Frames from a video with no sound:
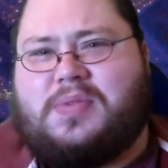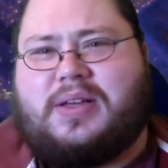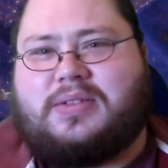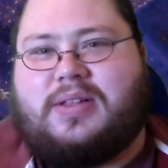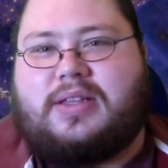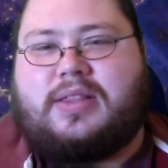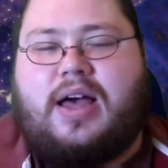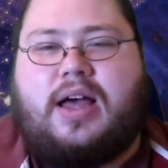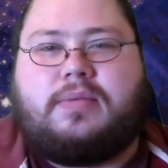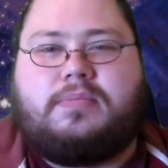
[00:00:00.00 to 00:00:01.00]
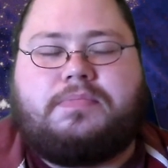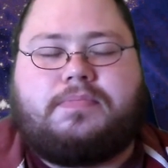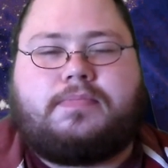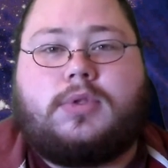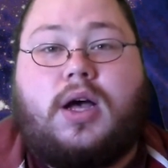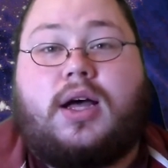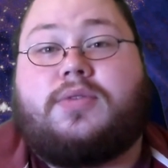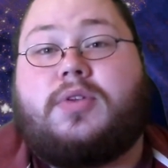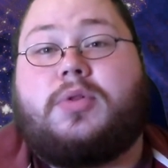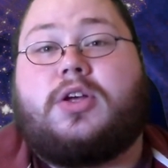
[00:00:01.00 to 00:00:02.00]
things like that.
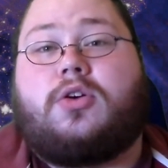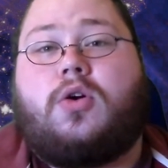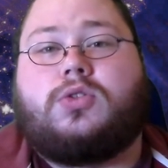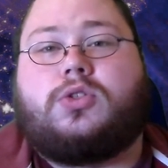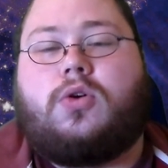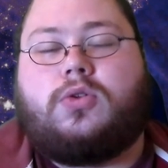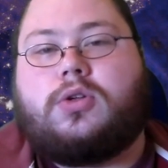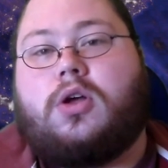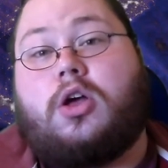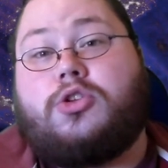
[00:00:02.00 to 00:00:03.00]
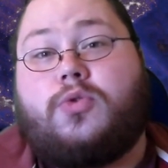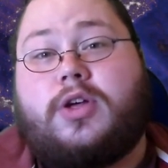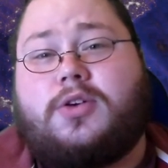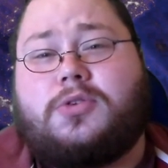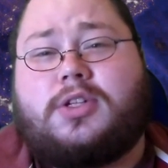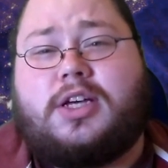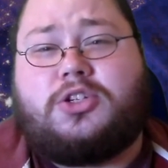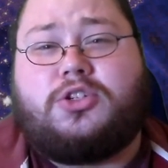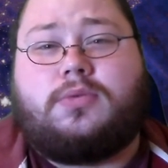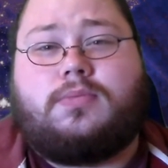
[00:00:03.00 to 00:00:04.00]
And if you play on consoles, a new radio
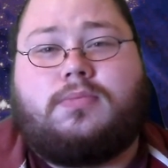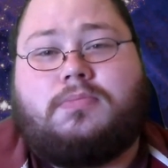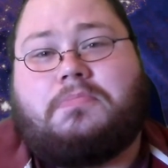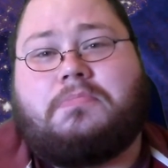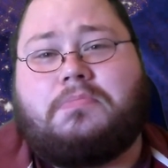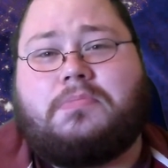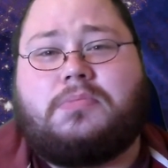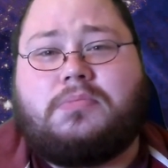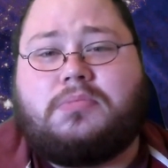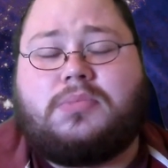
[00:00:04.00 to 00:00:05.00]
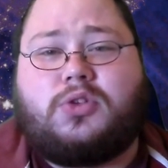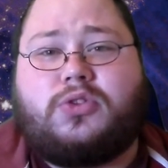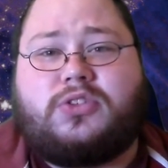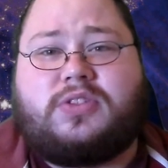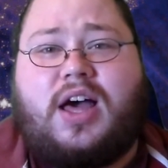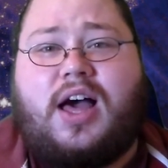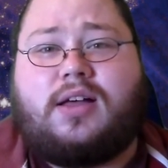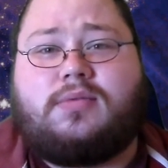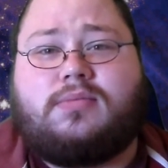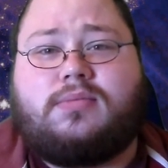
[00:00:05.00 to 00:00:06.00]
station. So there's
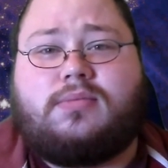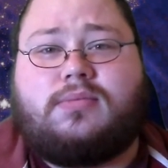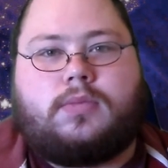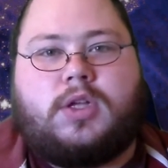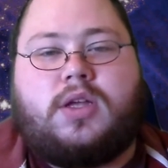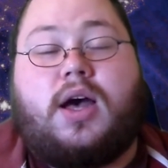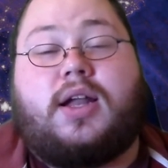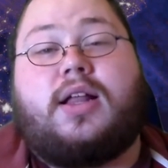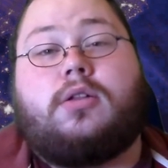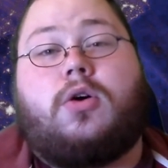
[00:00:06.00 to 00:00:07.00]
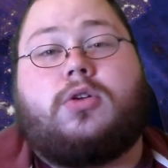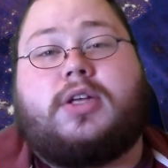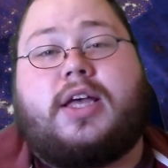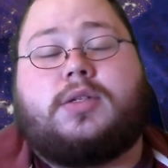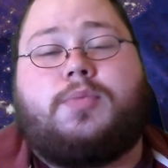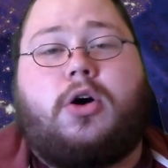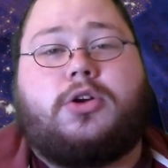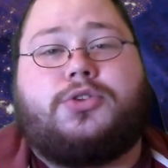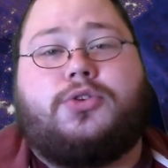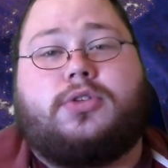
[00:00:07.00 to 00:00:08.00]
that. And Ill-Gotten Gains
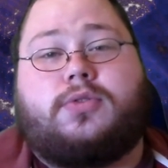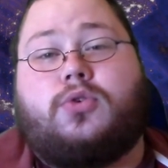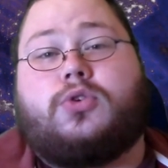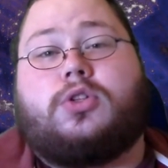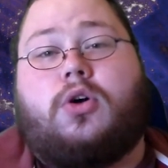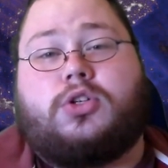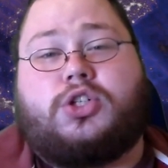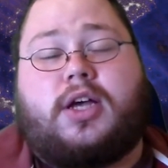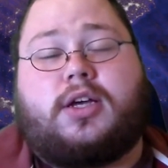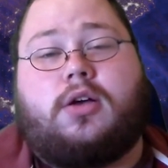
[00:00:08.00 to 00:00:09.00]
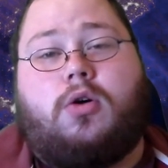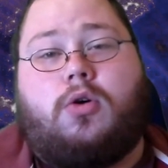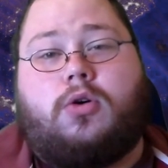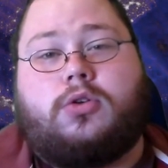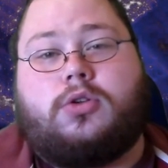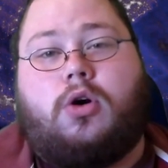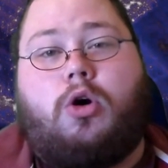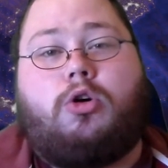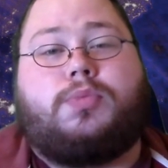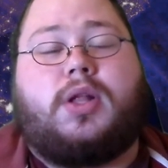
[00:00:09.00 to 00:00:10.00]
Part 2 is of course launching on
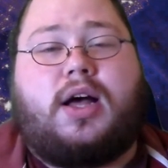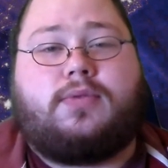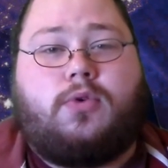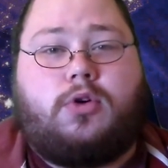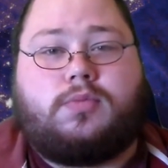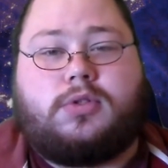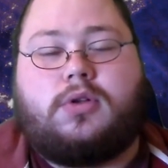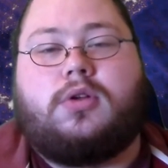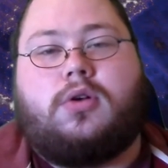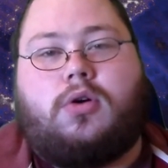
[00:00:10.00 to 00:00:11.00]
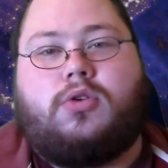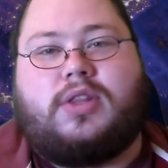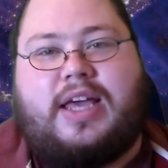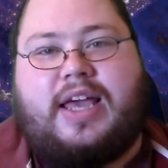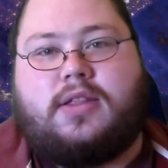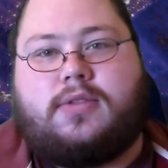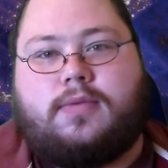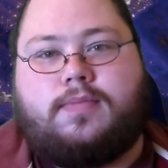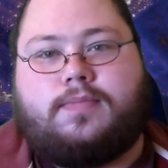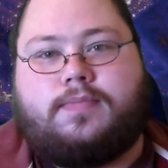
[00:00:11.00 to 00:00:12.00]
all platforms on the
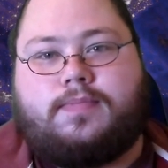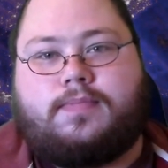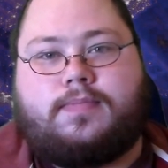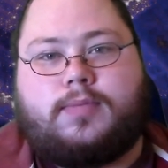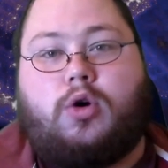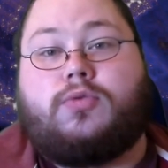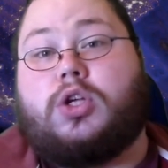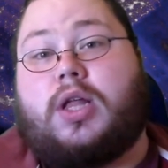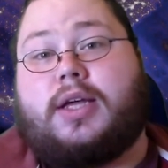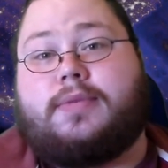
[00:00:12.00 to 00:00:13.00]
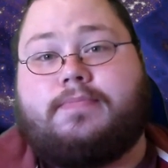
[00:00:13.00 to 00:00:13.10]
8th of July.